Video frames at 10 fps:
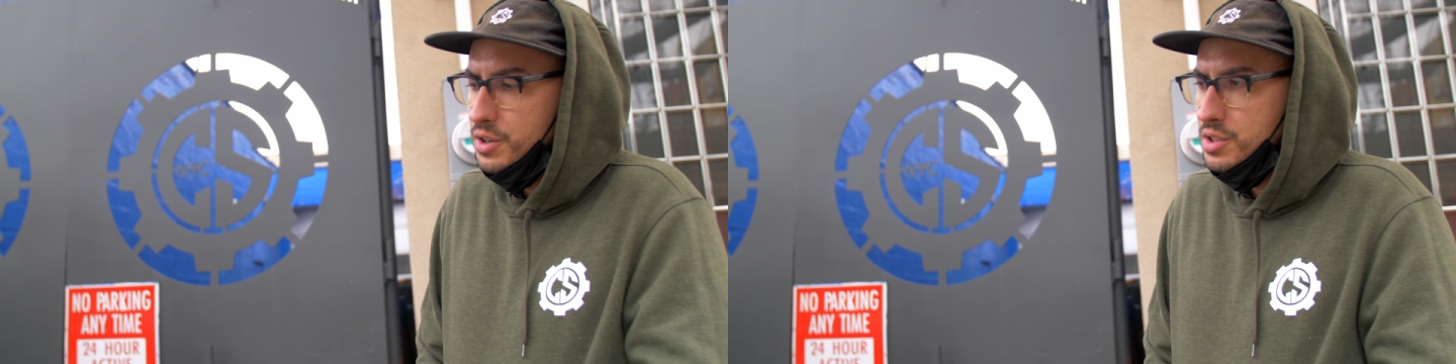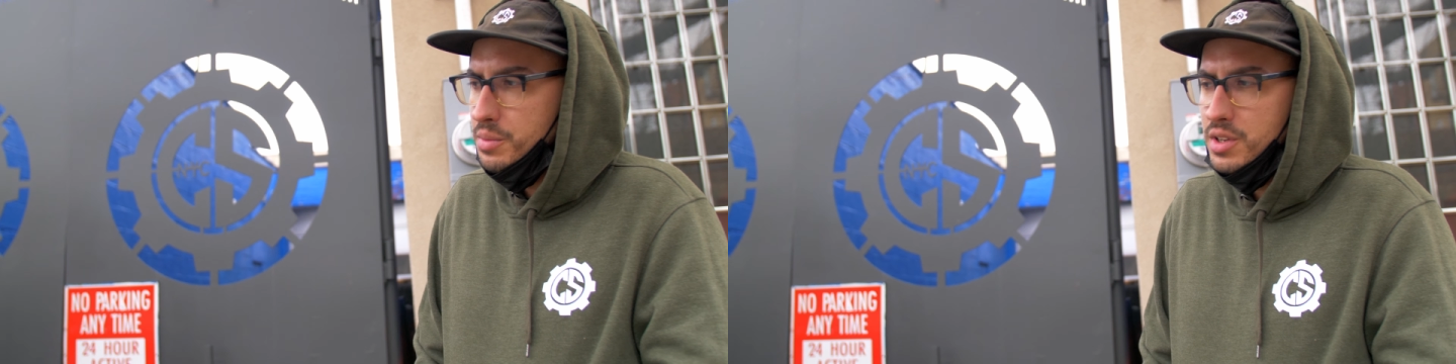
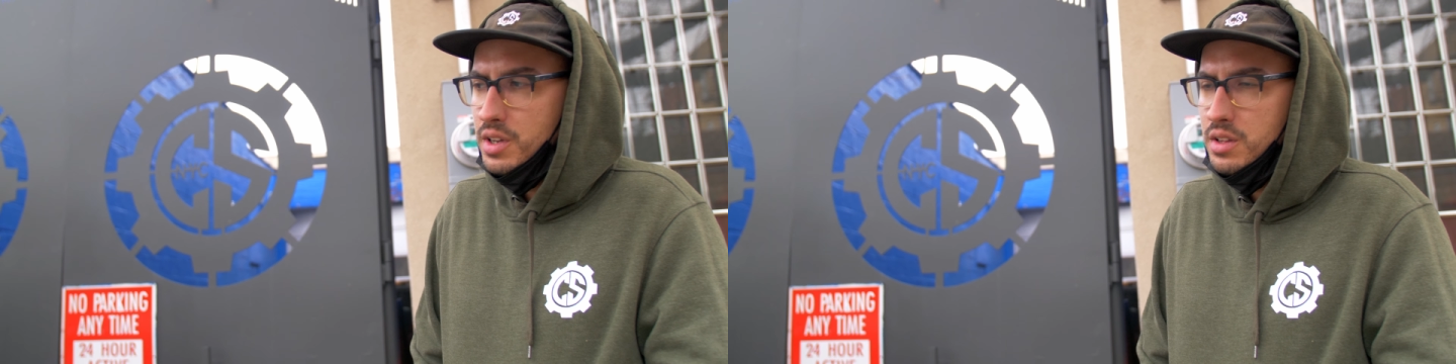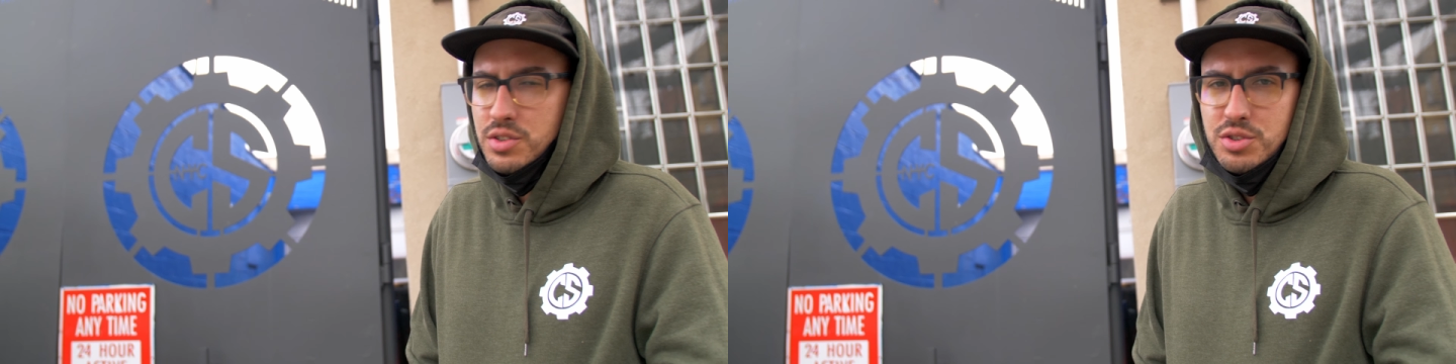finished up
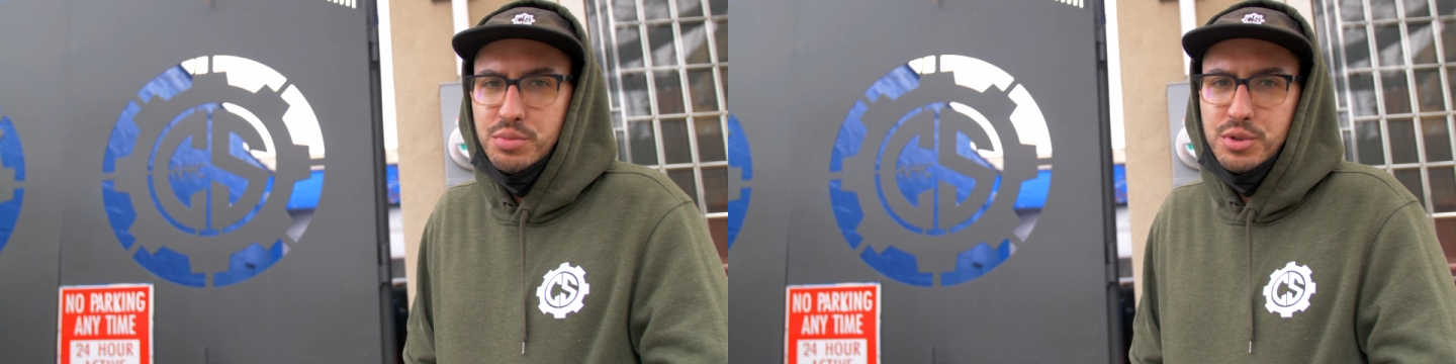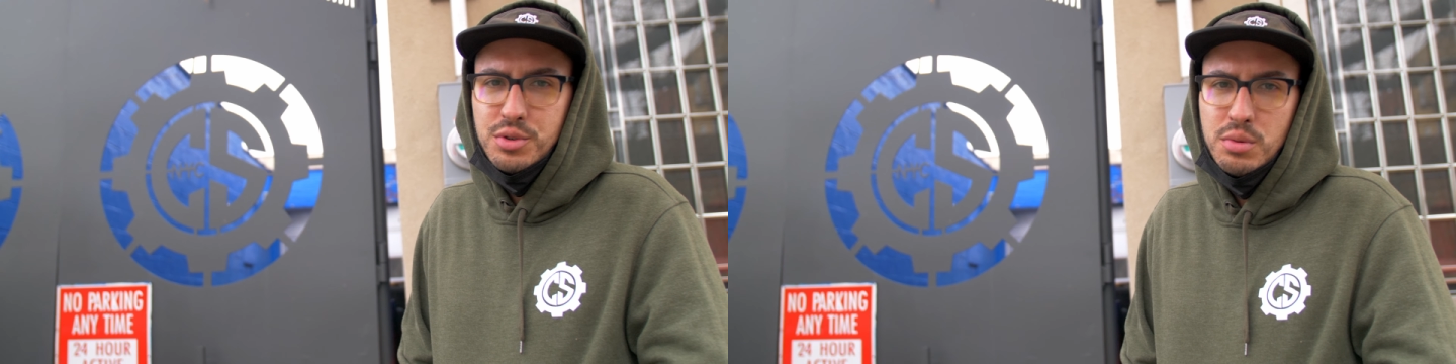today the
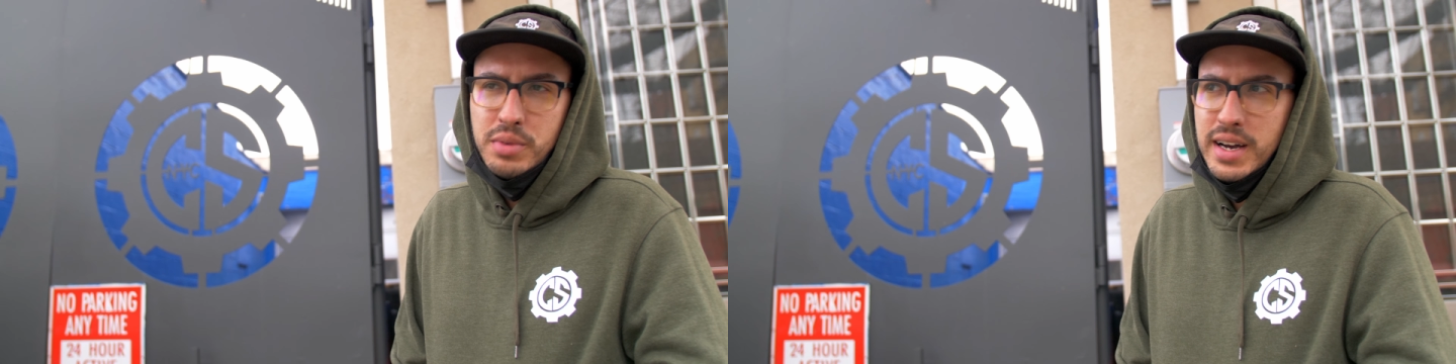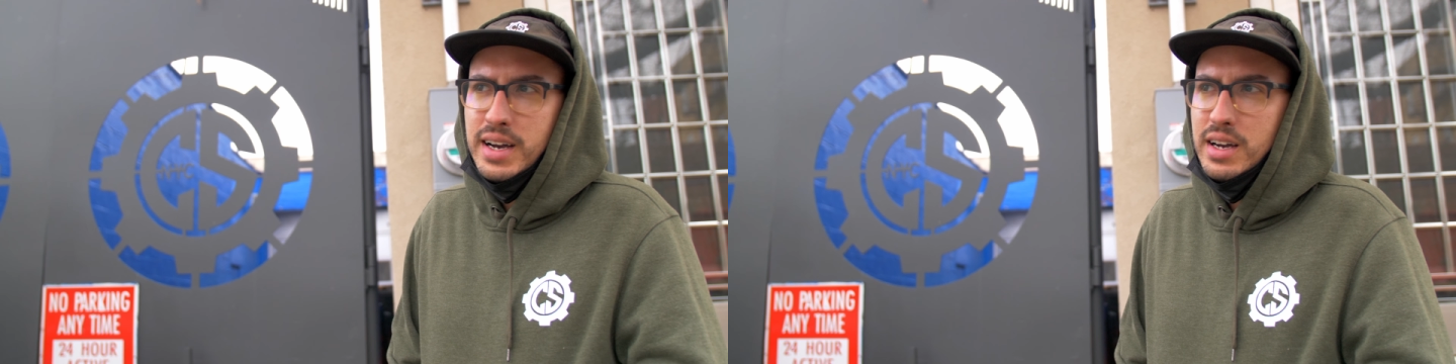Subaru
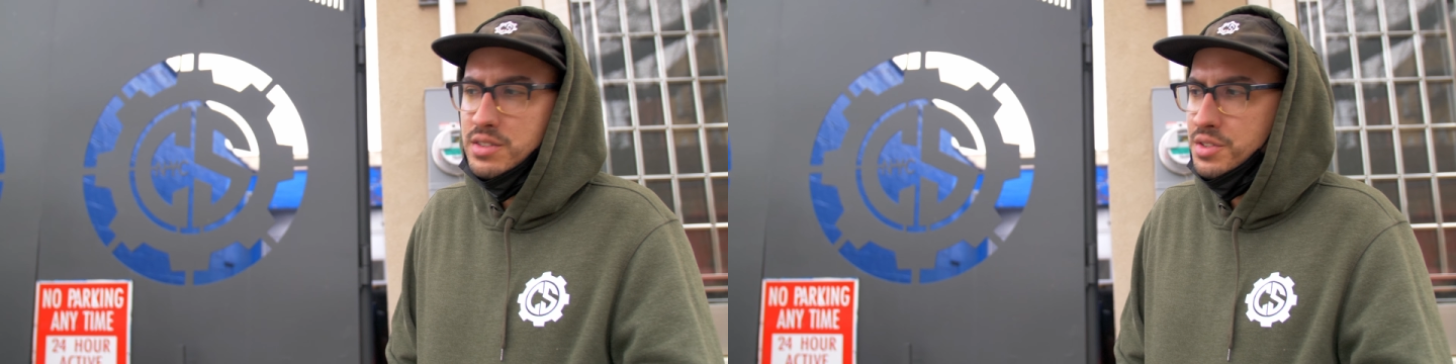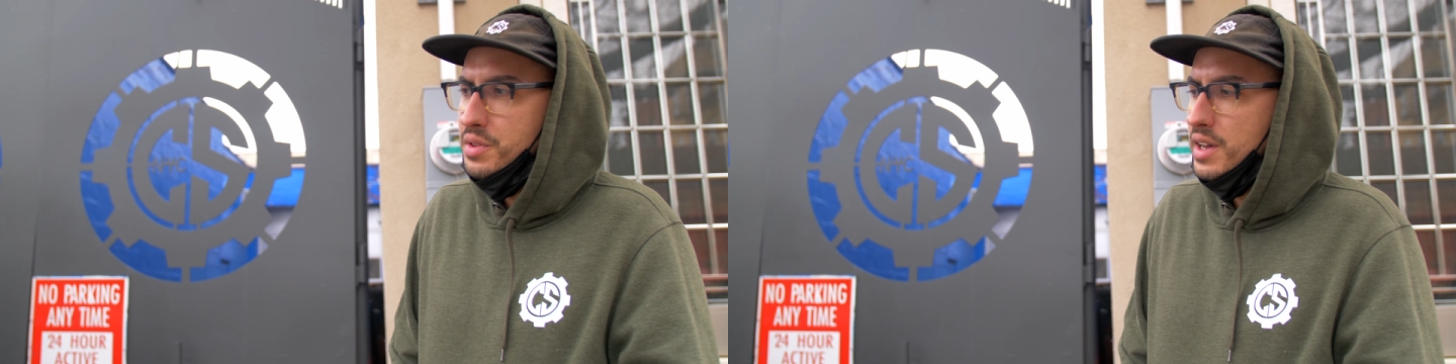Baja.
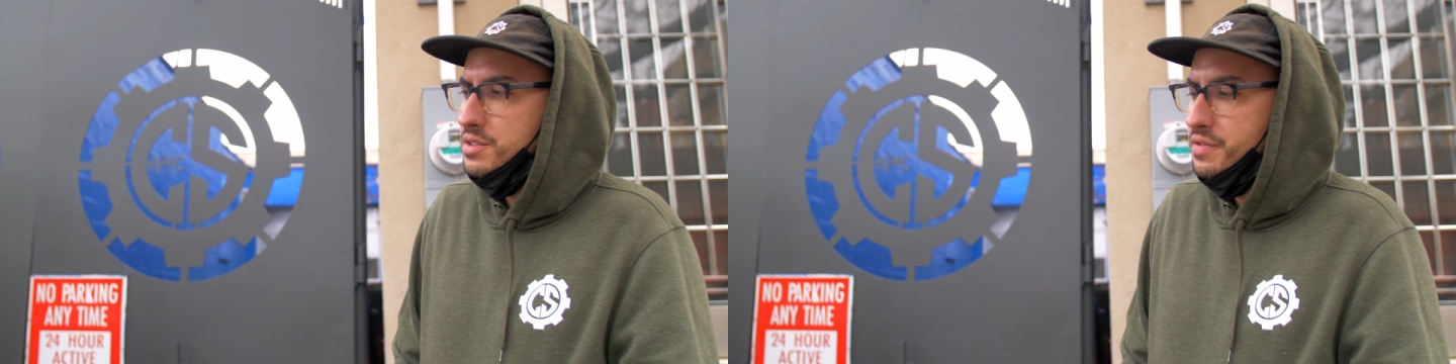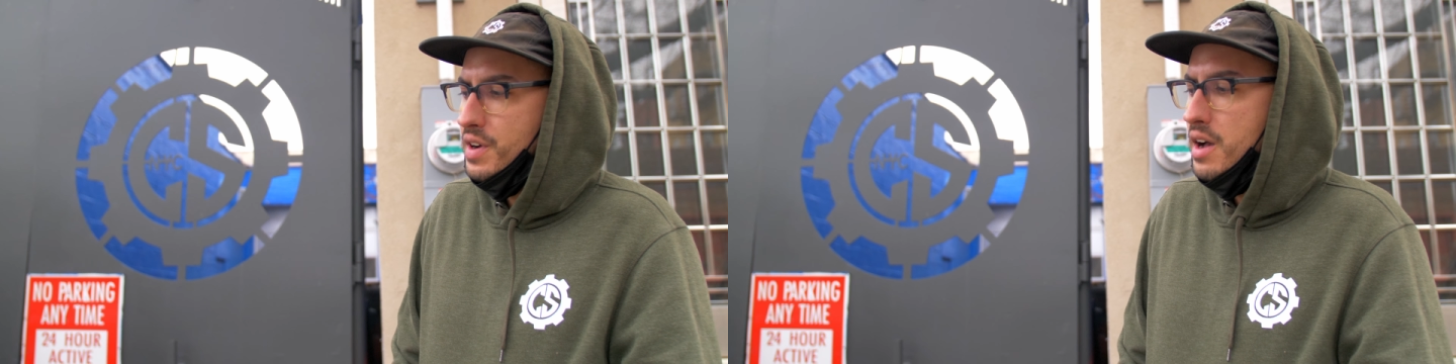It's a
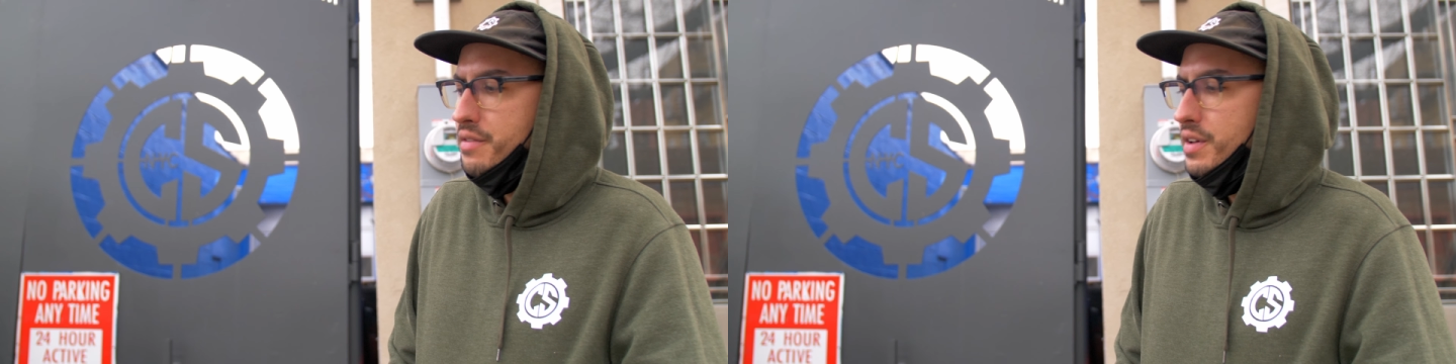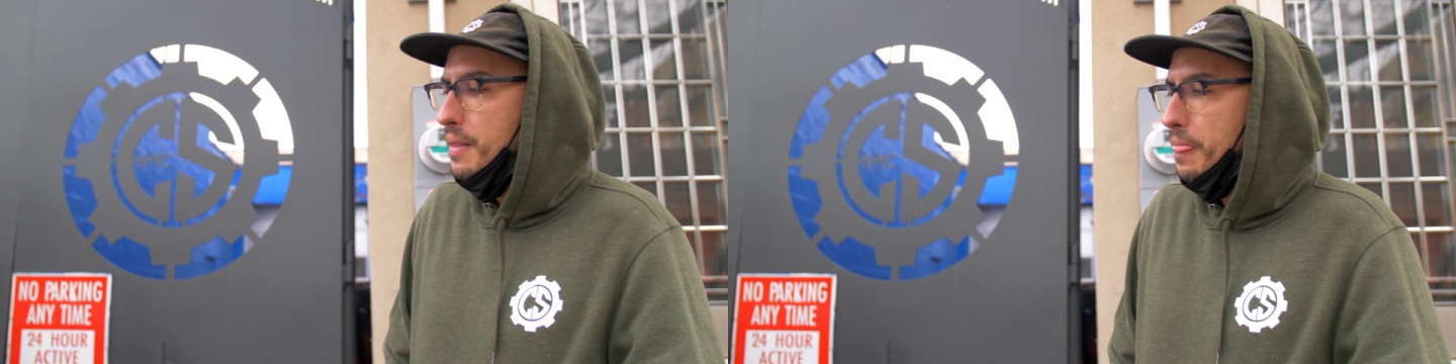2005.